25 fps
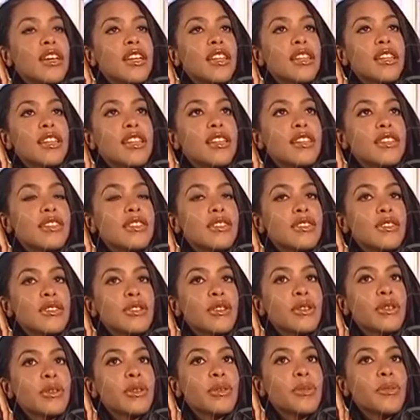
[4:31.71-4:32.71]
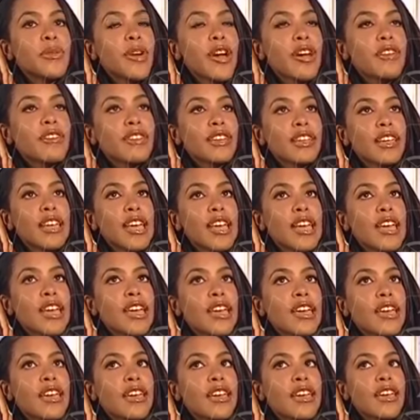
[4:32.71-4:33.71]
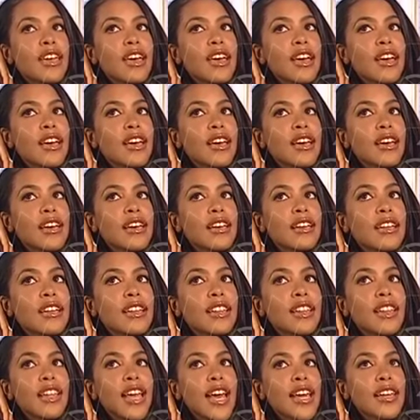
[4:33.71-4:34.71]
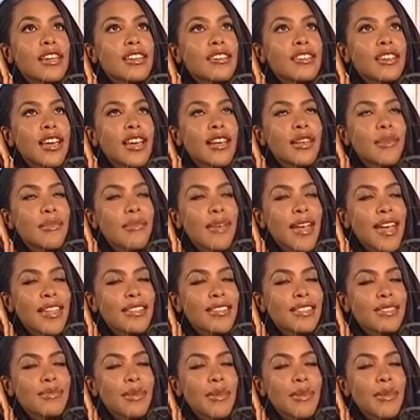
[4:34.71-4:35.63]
They listened to Marvin Gaye, a lot of Johnny Mathis.